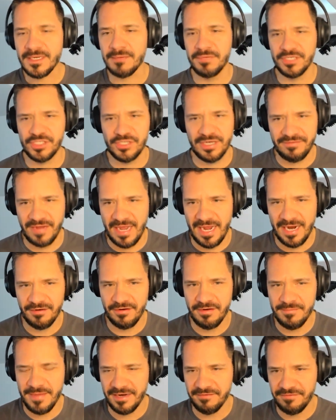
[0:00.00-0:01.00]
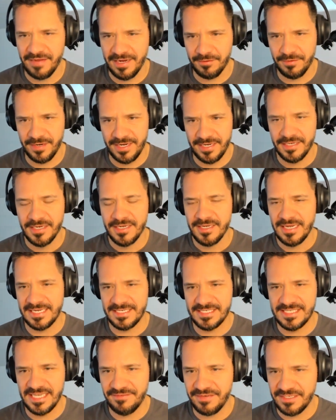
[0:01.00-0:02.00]
But you have a higher amount of equity
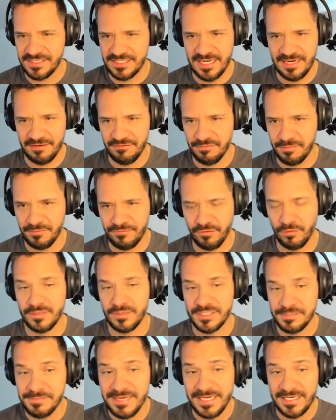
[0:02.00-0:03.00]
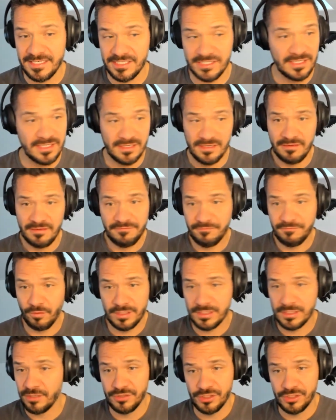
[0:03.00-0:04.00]
and savings than ever before, which means
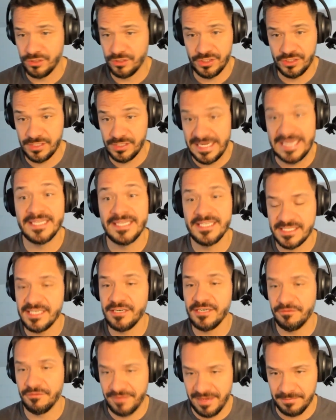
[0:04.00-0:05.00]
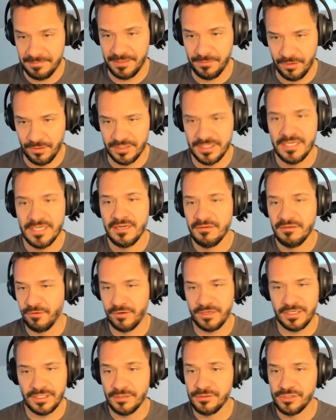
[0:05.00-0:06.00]
foreclosures in the single family world,
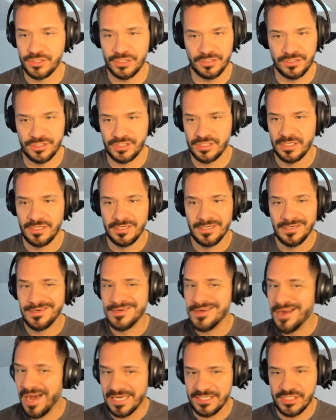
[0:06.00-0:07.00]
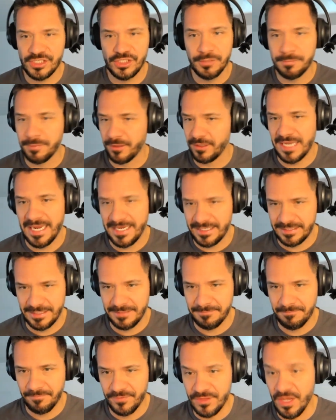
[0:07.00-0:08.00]
foreclosures not super
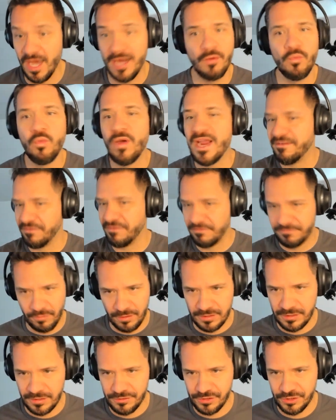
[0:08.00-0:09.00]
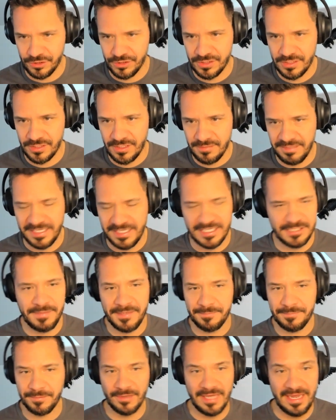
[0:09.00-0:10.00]
likely, not a wave of foreclosures because
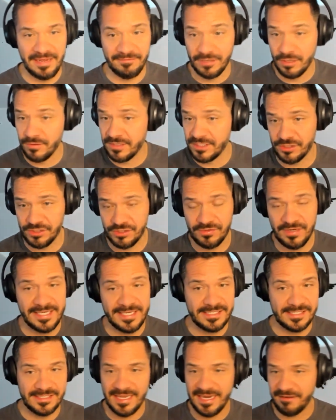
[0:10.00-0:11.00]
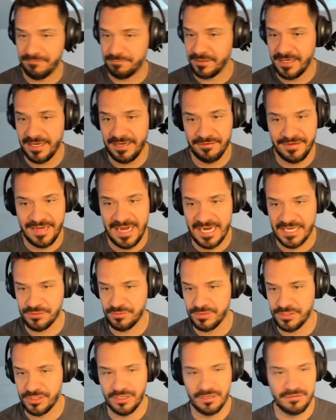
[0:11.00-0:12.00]
people have low interest rates, they have plenty of
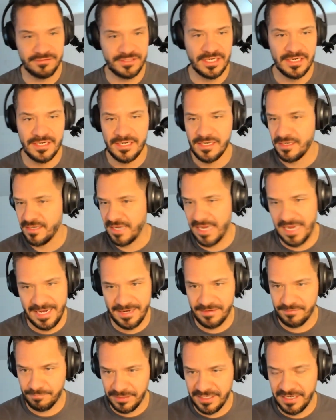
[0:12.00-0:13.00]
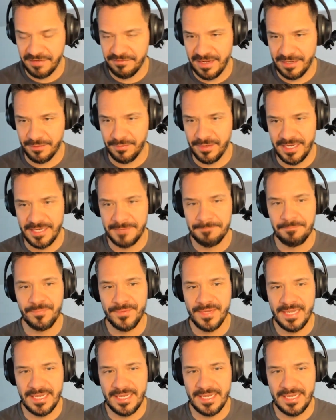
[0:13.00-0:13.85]
cash reserves and plenty of equity.